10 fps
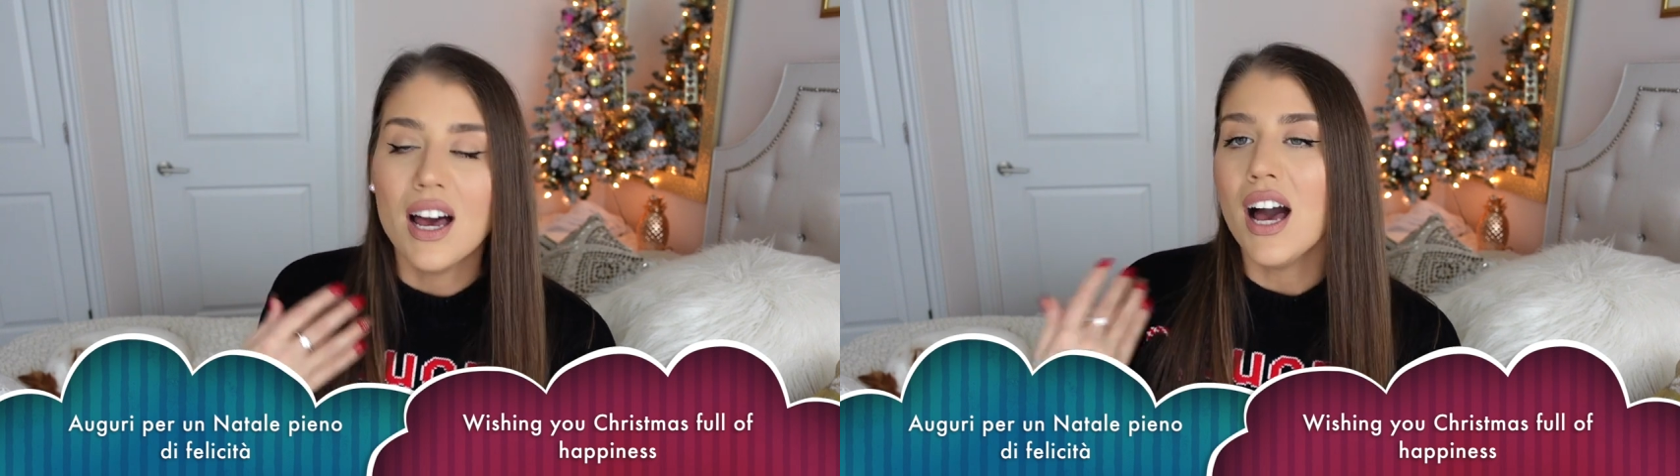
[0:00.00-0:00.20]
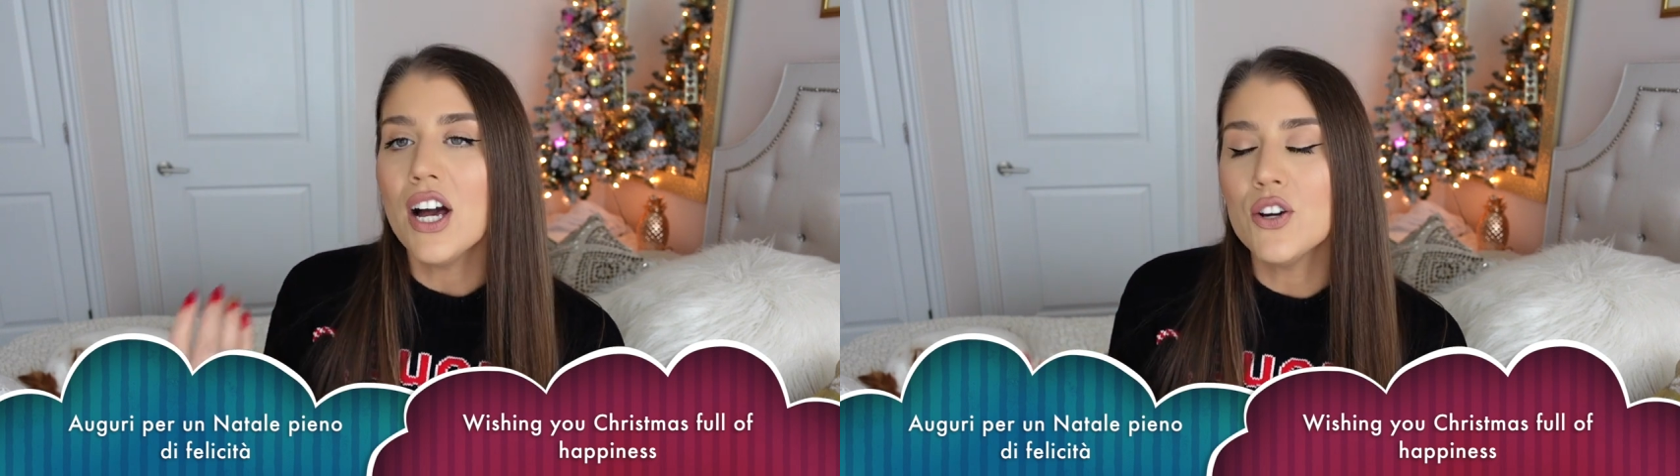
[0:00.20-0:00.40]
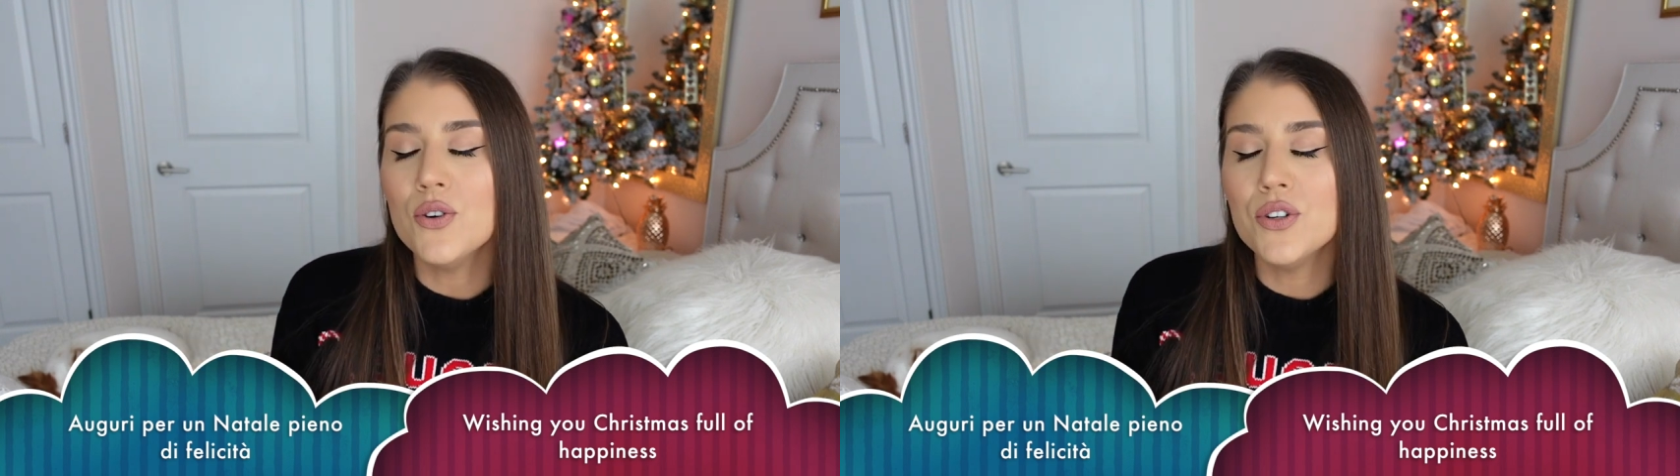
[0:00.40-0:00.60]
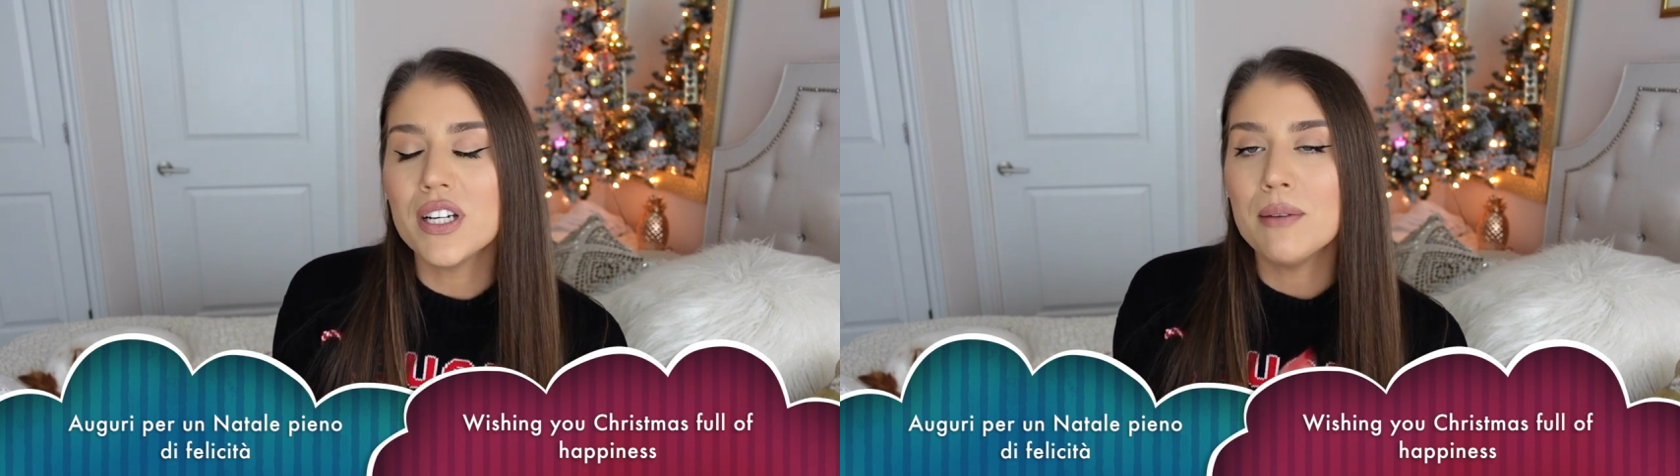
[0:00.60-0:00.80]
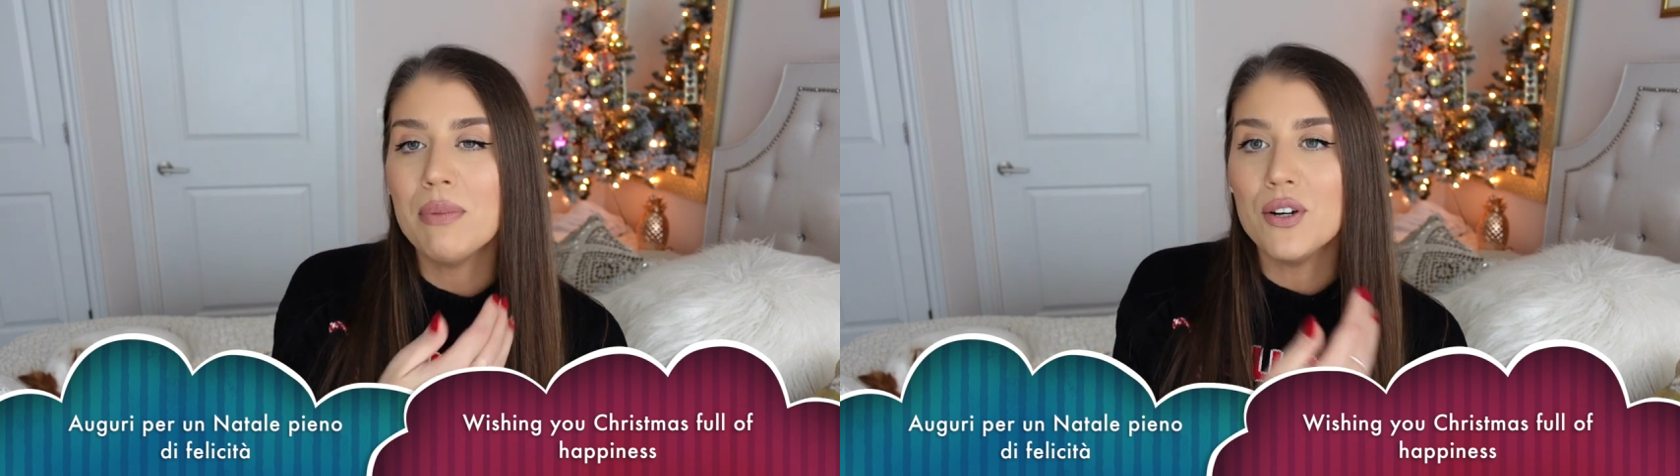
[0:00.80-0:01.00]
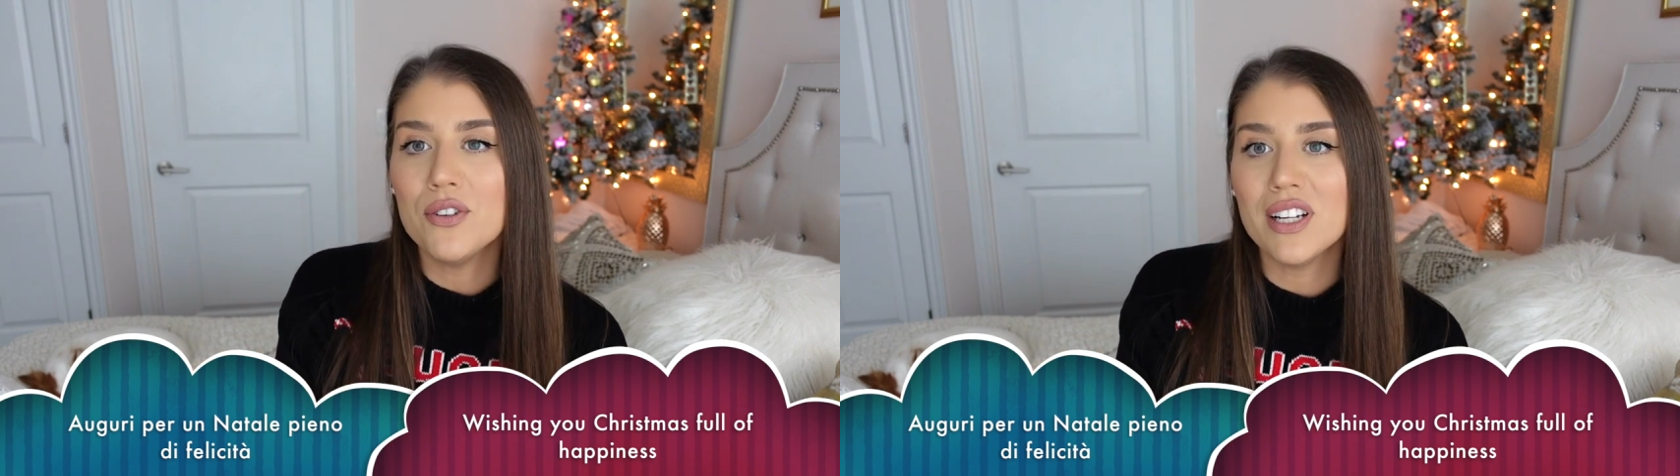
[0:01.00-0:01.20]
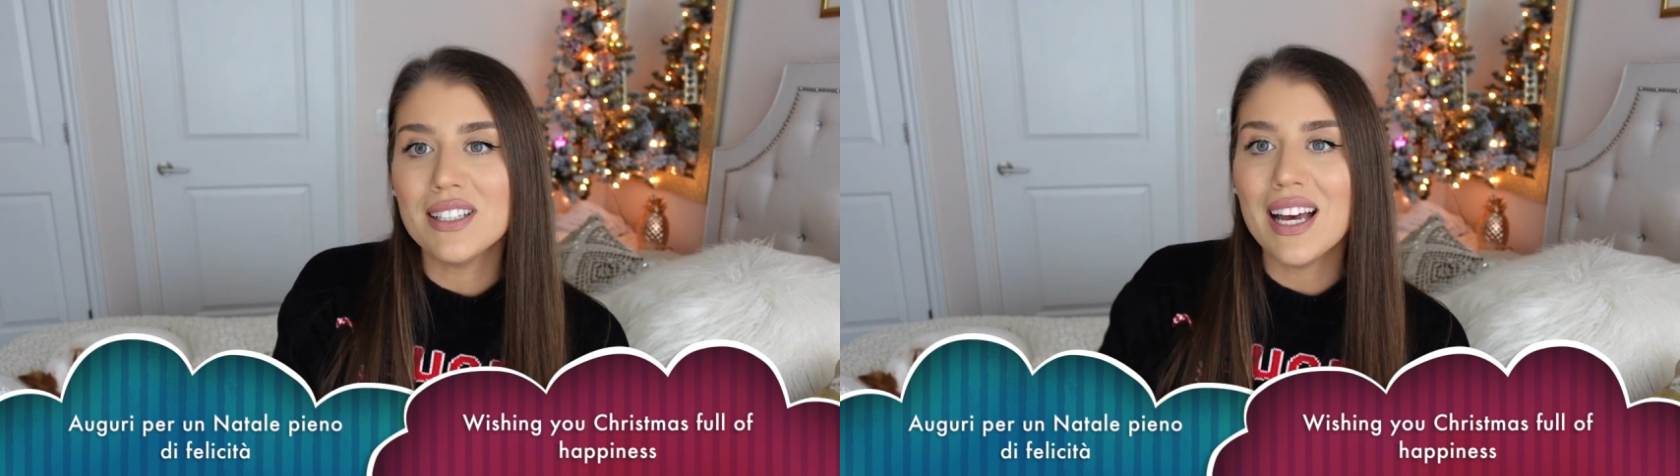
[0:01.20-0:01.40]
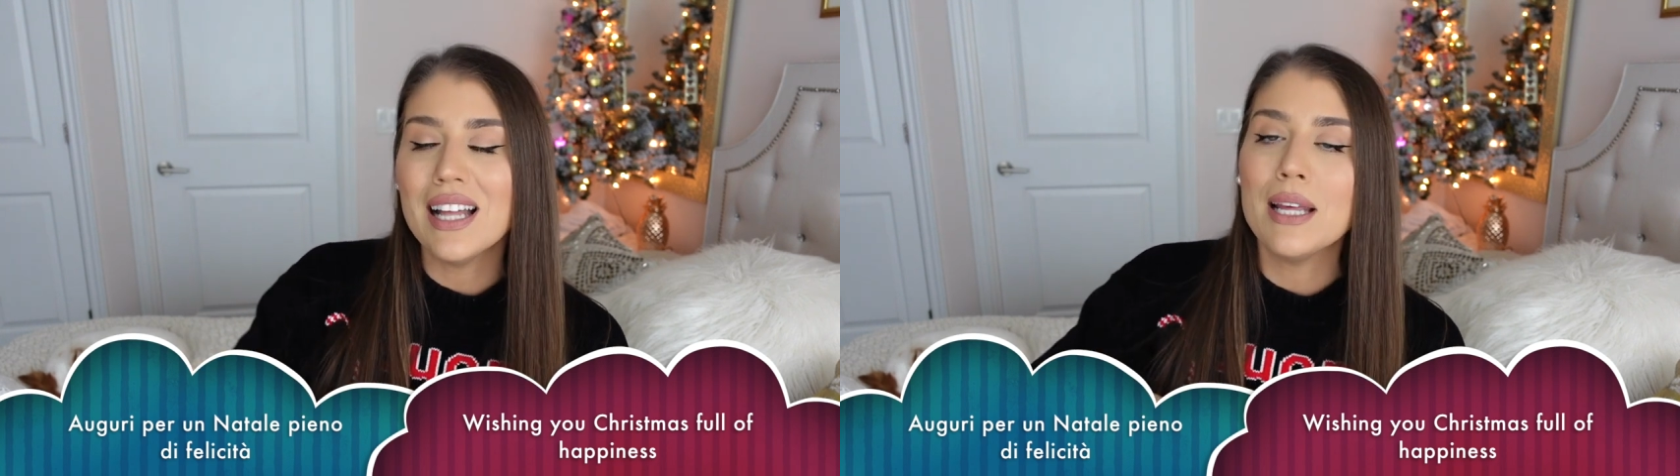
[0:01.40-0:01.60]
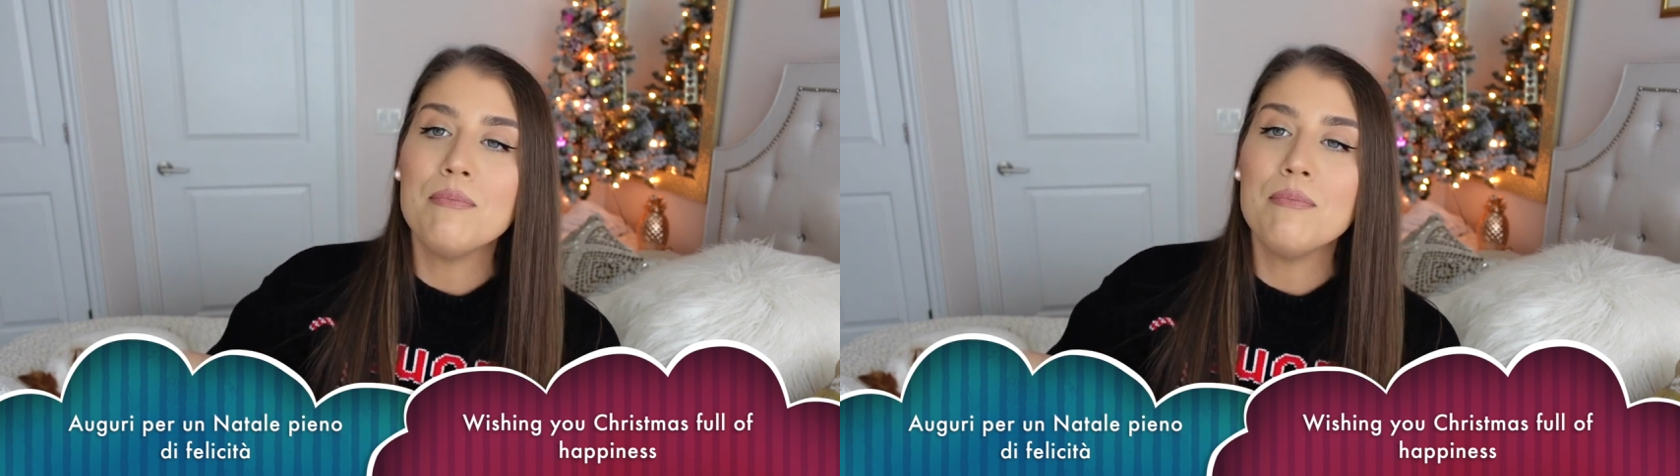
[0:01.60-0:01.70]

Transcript: Auguri per un Natale